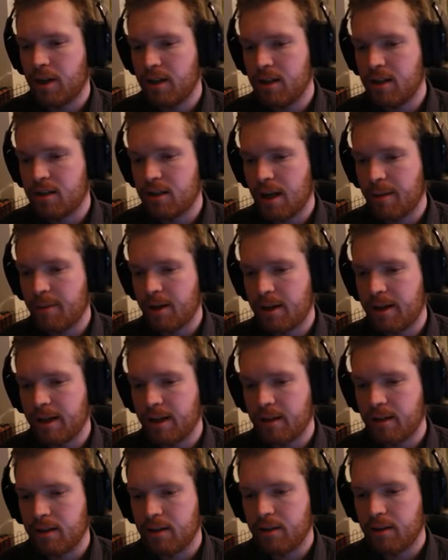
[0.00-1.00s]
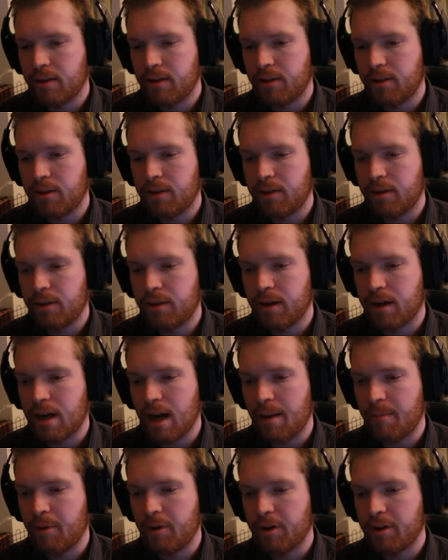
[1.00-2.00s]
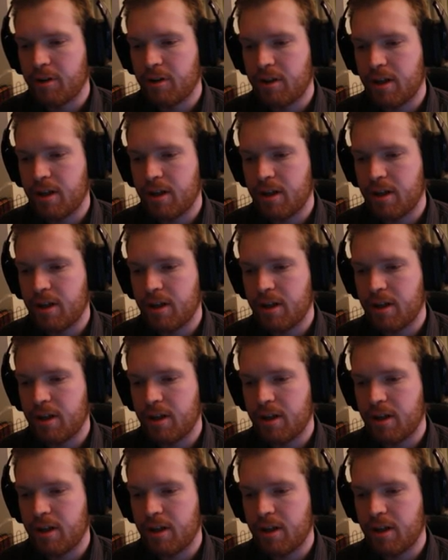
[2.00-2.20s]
And each time I click it, the camera